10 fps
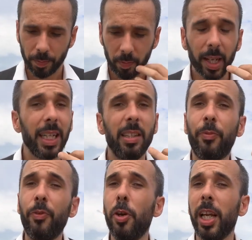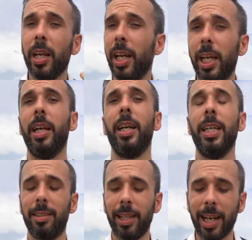is fully here.
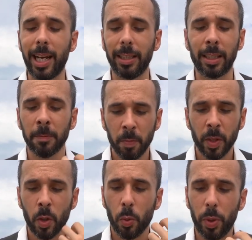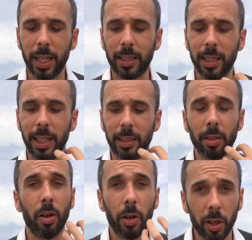It's enhanced with its
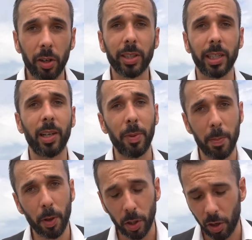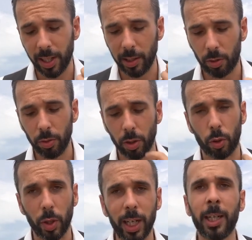oil that have been muddled into the
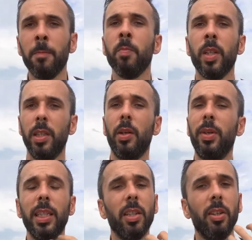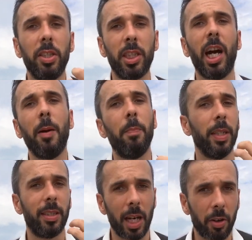drink. There is a sharp
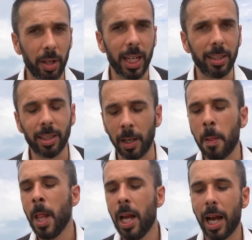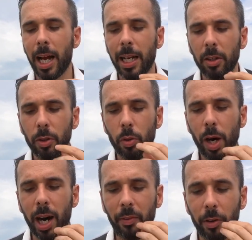sourness, and you
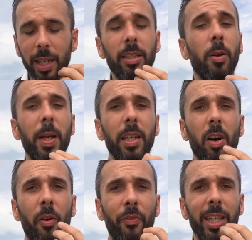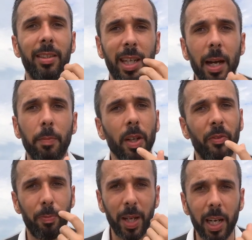have a little bit of its depth
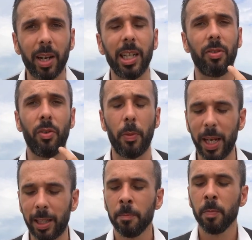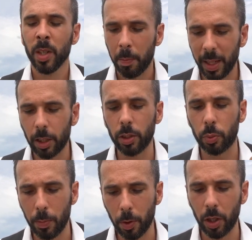of bitterness from it because we
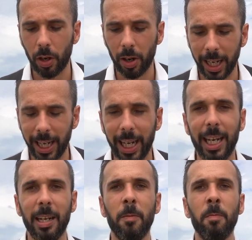muddled it in.